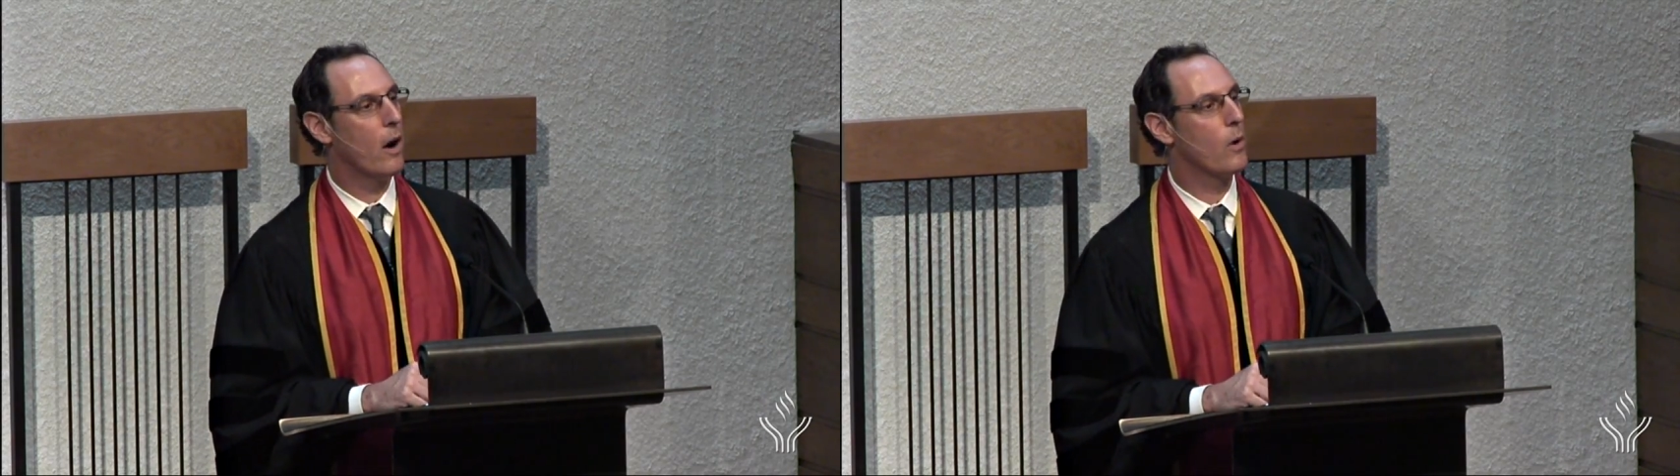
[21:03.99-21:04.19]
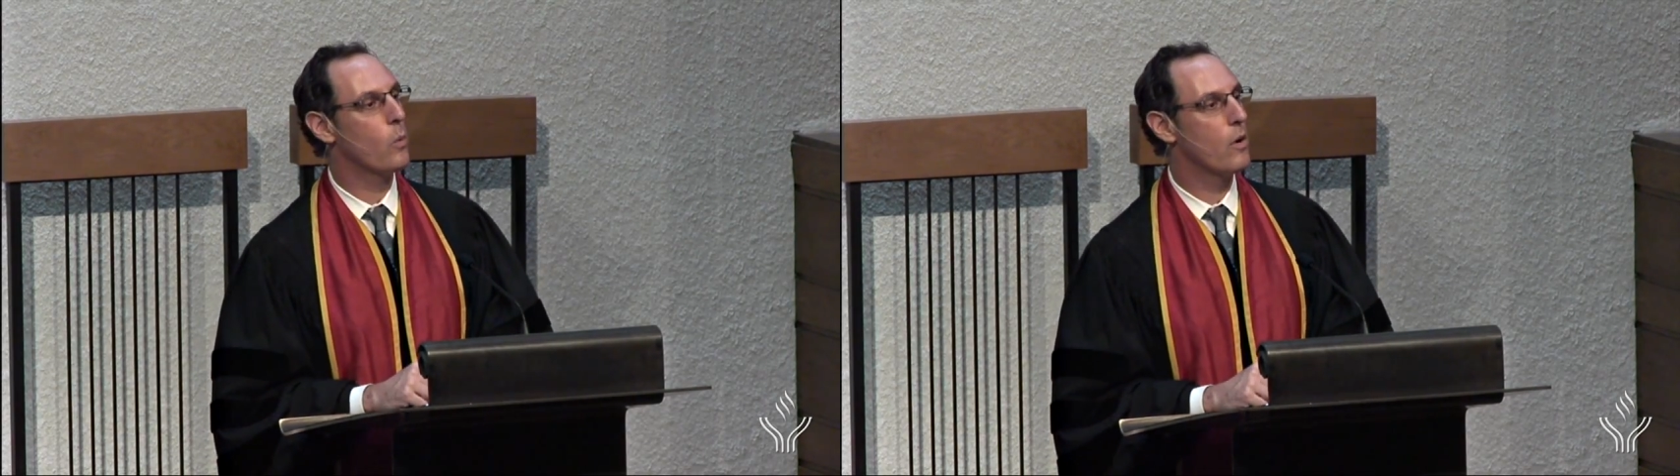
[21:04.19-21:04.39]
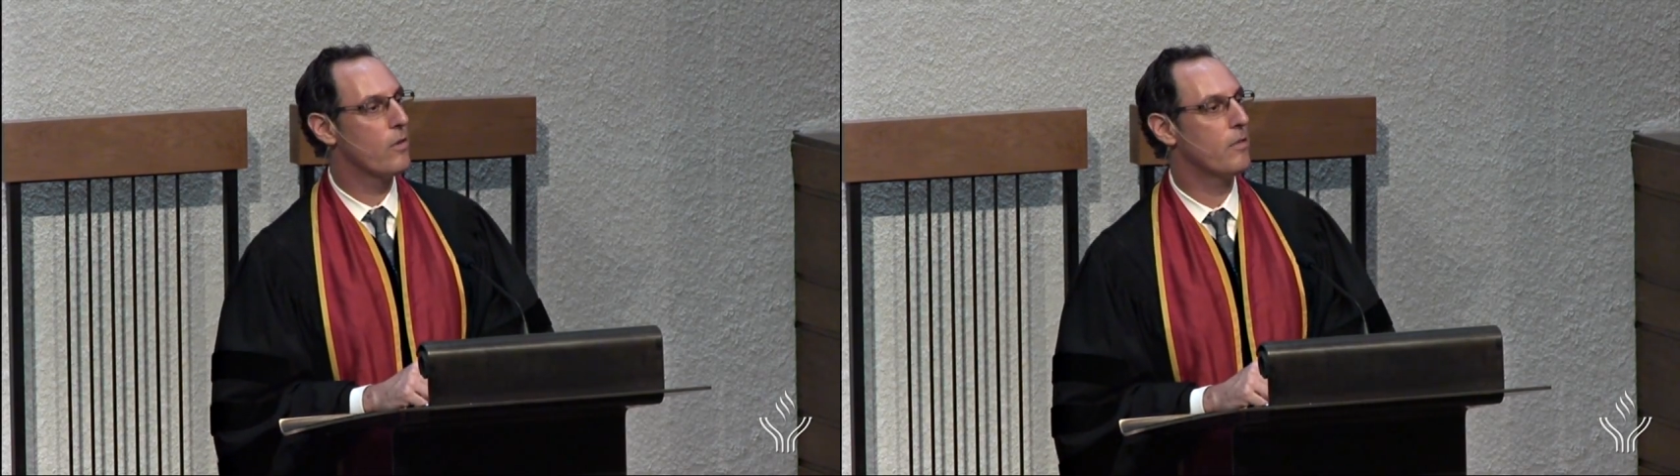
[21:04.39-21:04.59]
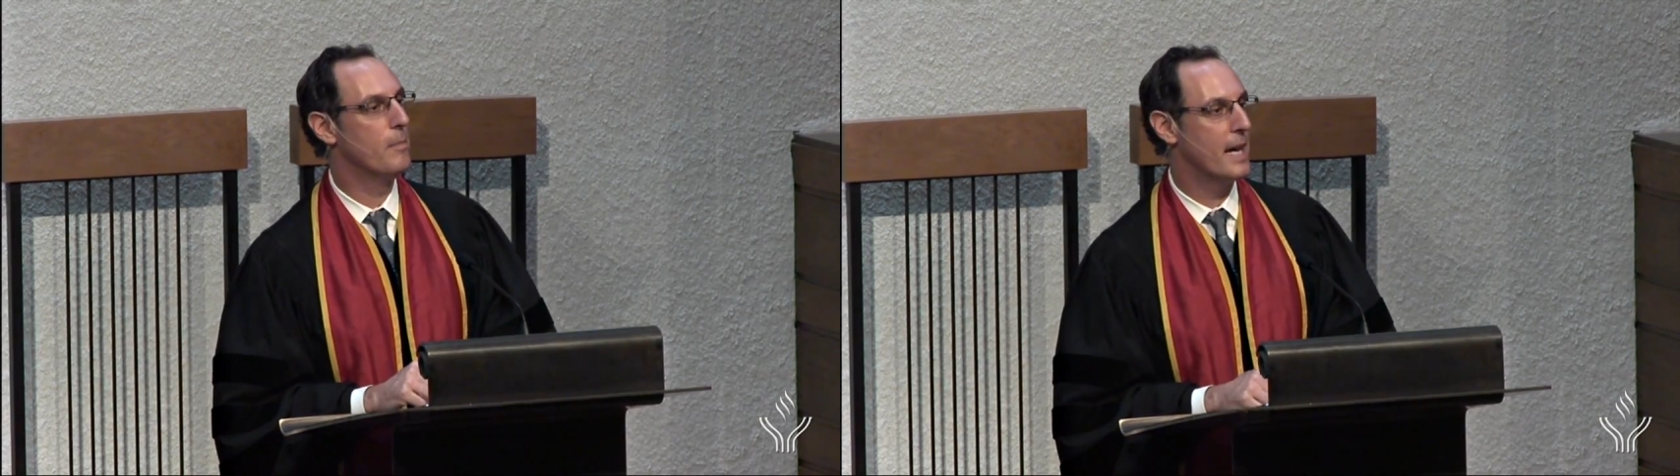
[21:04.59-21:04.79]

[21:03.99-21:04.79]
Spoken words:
are worth